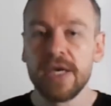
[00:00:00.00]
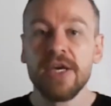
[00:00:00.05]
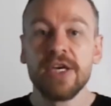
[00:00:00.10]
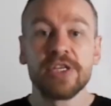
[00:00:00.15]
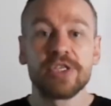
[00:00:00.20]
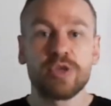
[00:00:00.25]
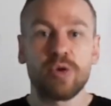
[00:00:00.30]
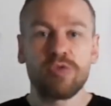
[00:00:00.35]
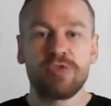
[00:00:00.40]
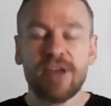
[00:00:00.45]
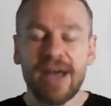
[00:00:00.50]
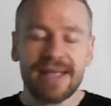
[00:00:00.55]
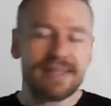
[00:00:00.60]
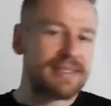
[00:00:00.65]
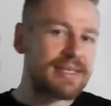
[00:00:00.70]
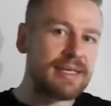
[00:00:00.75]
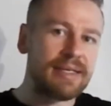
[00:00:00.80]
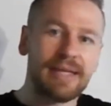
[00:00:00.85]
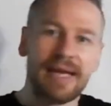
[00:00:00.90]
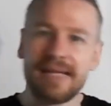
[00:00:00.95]
So that
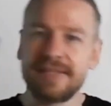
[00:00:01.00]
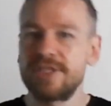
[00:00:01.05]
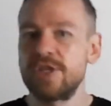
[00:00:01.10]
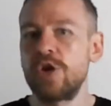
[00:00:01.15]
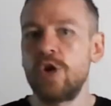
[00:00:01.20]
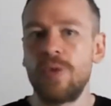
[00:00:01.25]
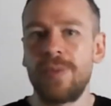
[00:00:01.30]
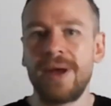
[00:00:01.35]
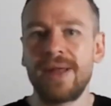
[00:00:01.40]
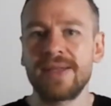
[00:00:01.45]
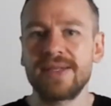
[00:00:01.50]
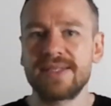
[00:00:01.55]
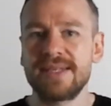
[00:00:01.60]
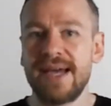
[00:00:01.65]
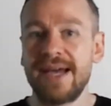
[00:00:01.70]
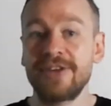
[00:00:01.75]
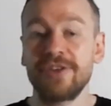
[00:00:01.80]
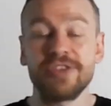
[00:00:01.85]
skill had to go by the side